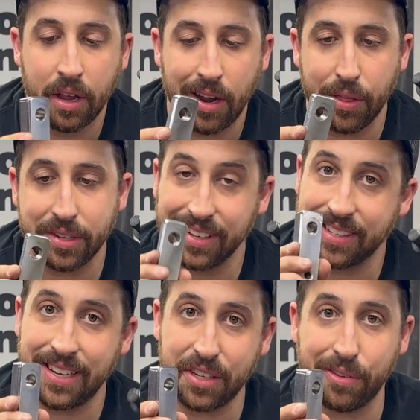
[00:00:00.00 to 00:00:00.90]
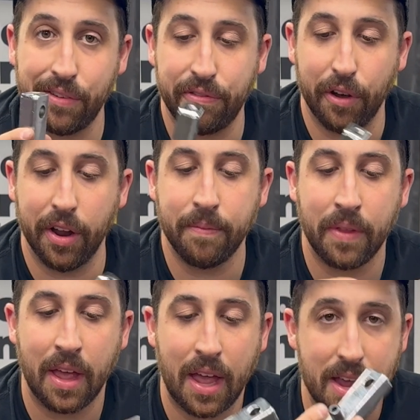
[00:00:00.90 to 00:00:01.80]
Now this accessory foot
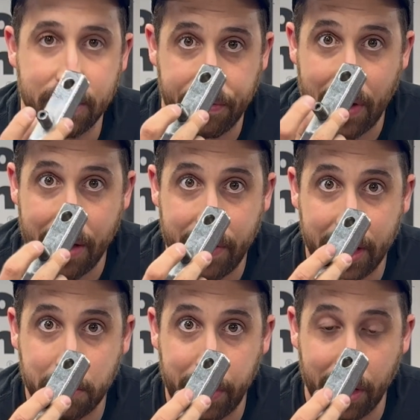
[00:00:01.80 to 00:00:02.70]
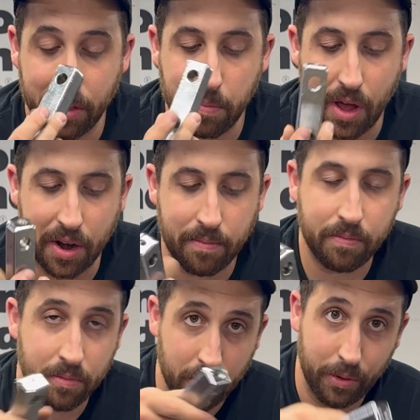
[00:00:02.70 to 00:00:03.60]
has a 5/8 pin on the bottom,
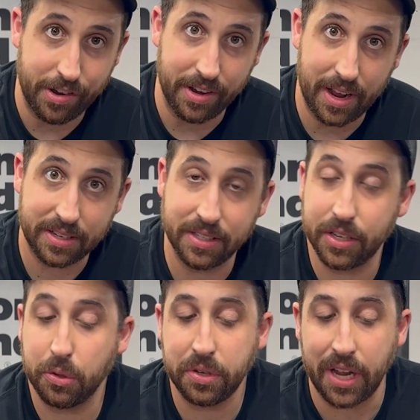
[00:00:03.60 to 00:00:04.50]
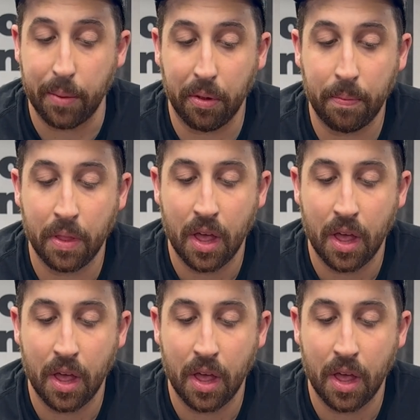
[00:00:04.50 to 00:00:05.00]
which indexes into a table,